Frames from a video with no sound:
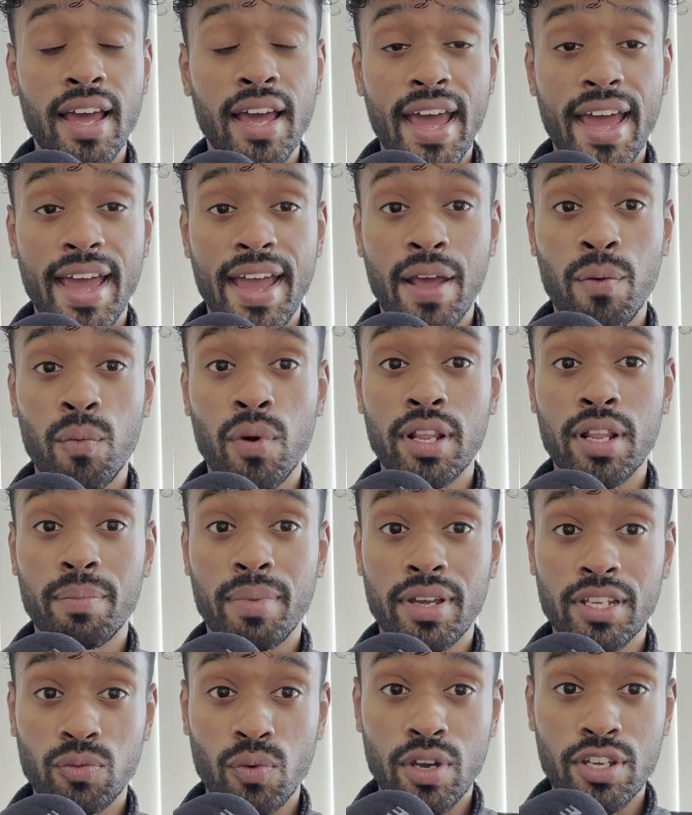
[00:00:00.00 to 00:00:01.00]
And one of the
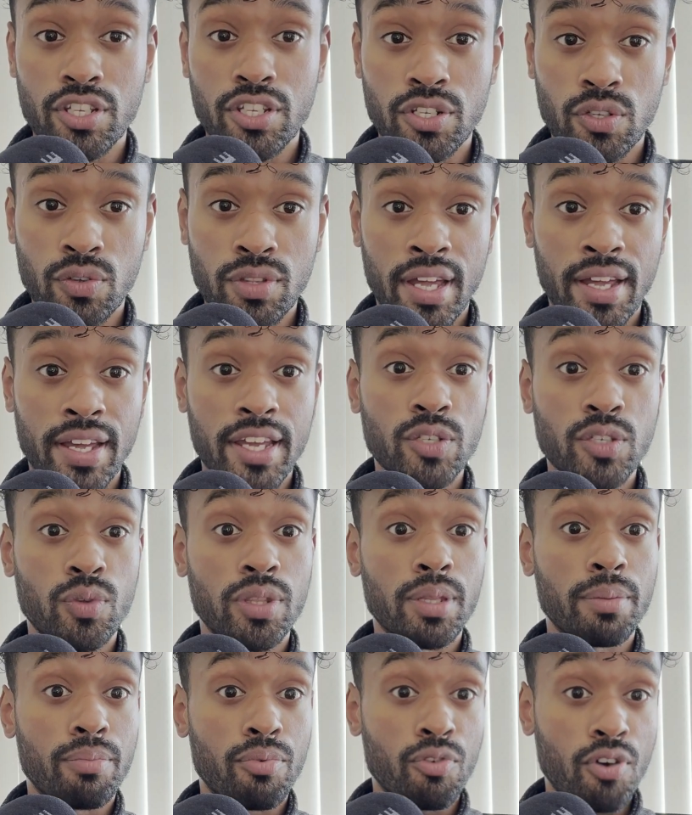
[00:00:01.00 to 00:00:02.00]
best ways to do that is with
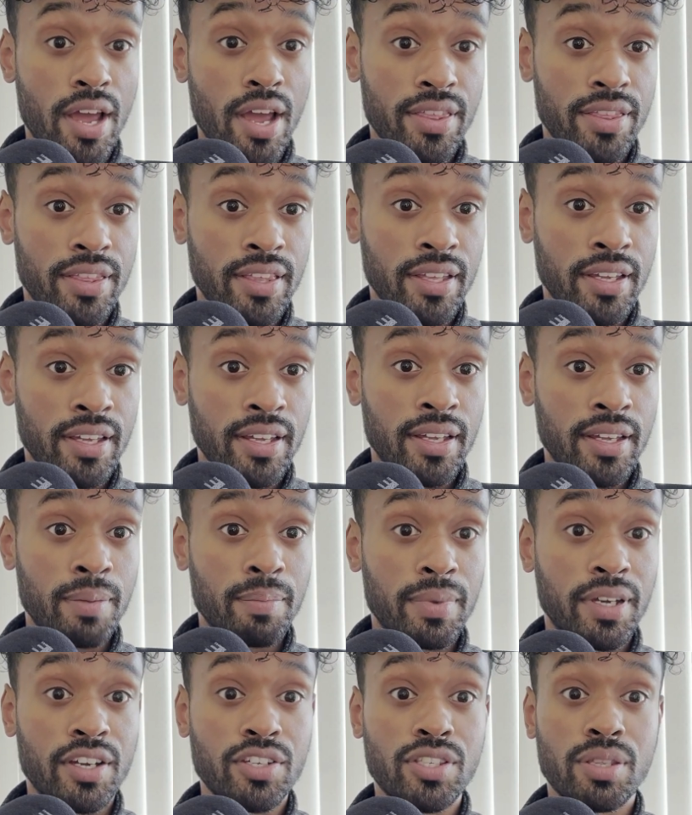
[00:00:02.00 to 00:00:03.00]
the breath,
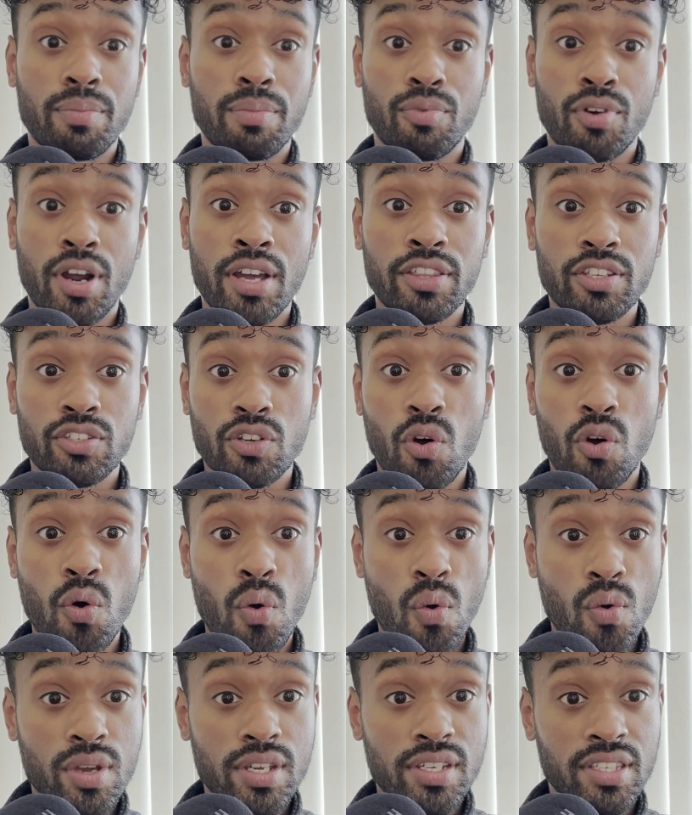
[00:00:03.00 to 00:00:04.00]
because the breath is
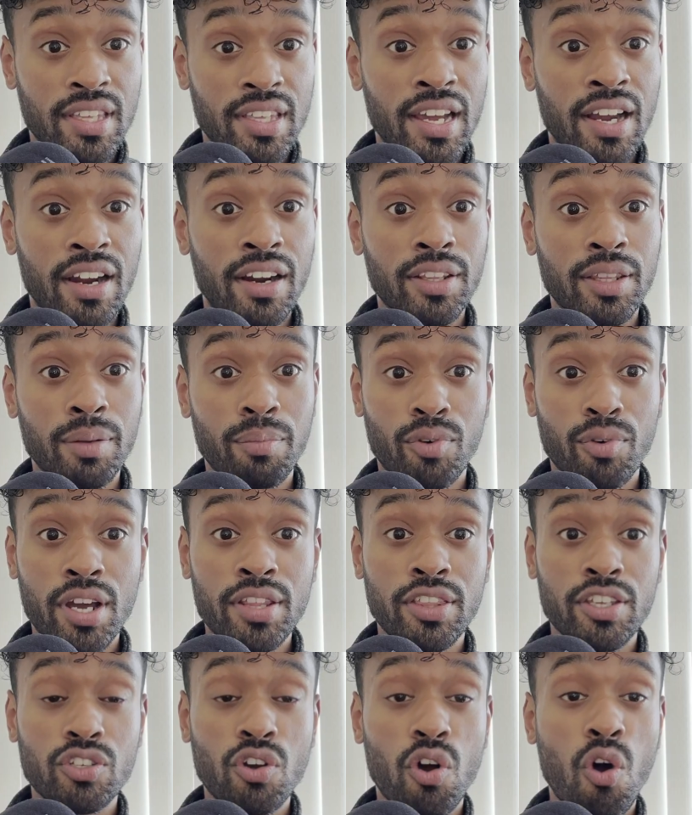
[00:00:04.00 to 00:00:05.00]
always there. The
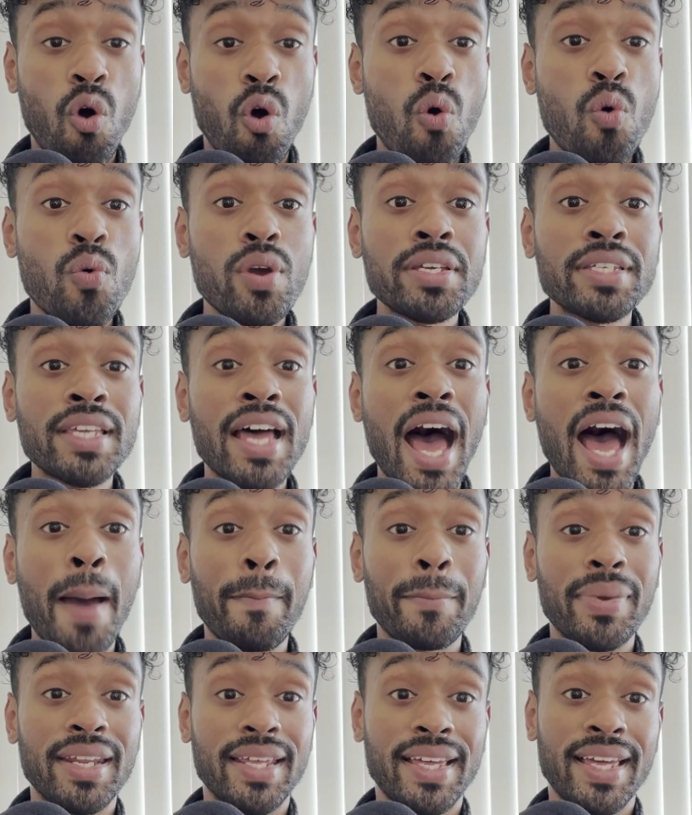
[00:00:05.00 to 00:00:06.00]
breath is always
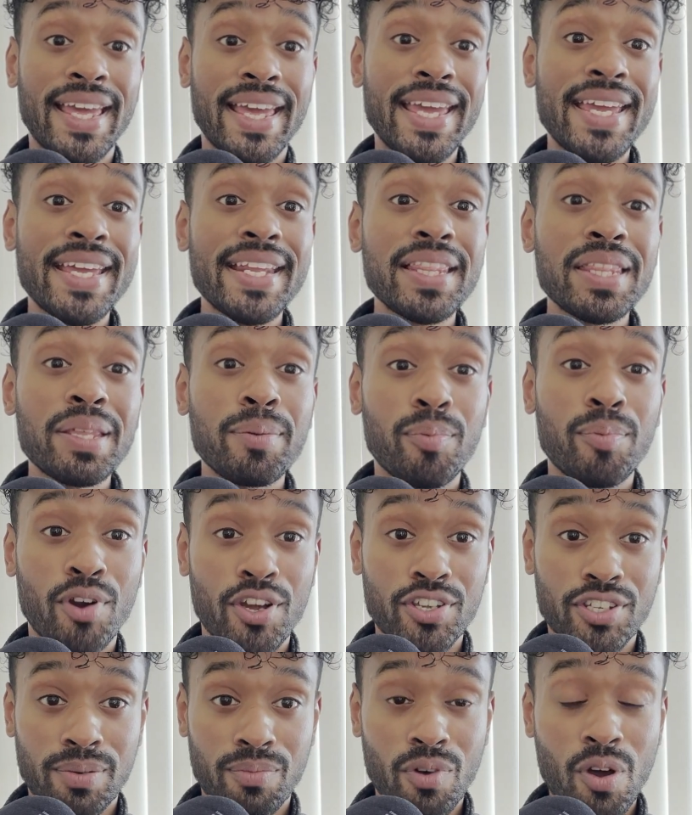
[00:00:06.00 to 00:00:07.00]
happening in the
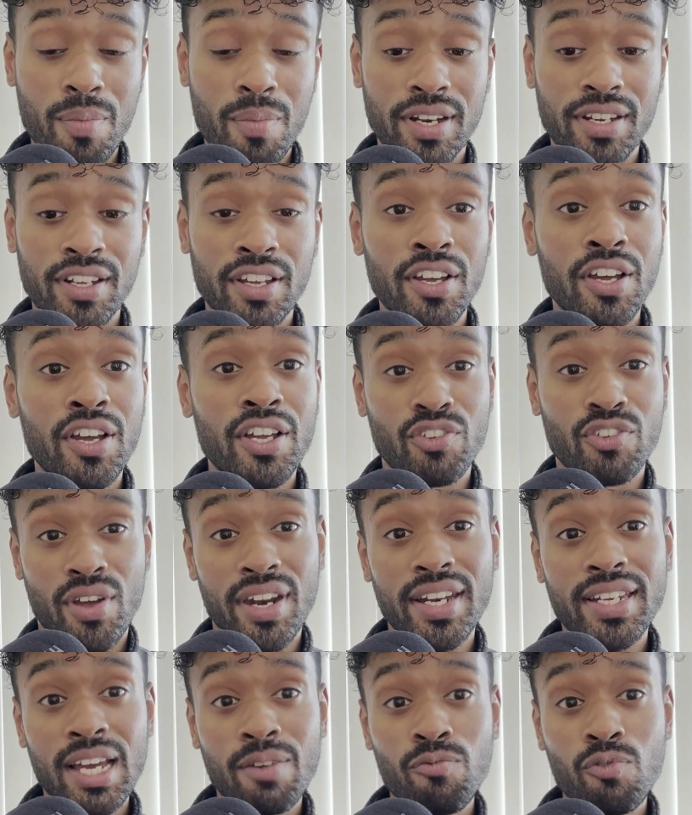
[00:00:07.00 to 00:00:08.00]
present moment. So
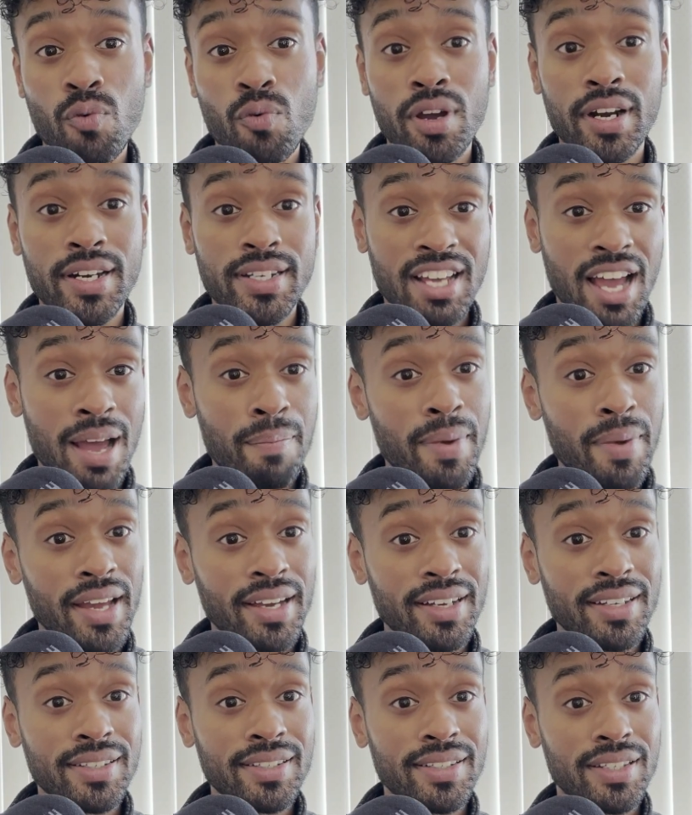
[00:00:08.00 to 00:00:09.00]
anytime we want to tap
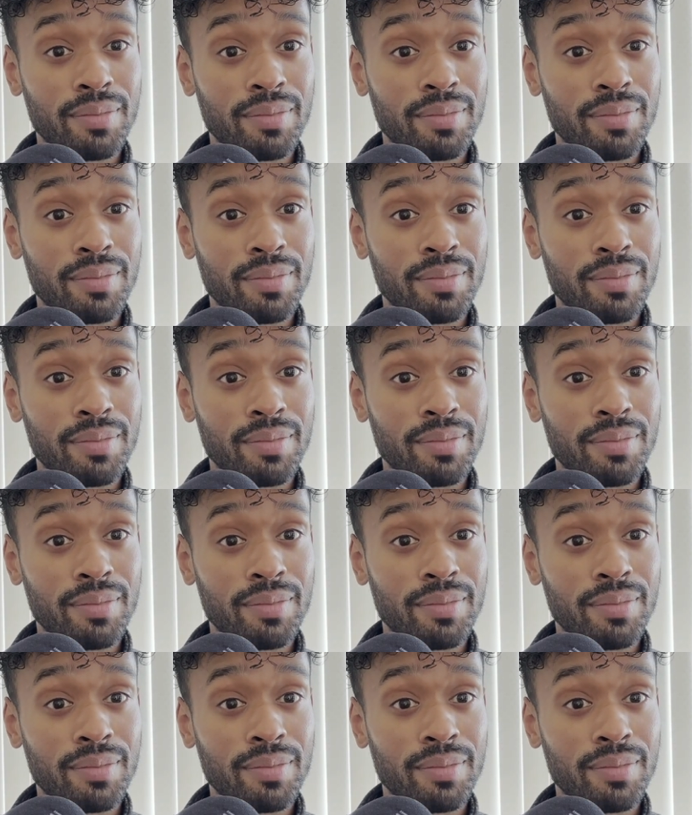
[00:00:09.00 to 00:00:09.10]
back into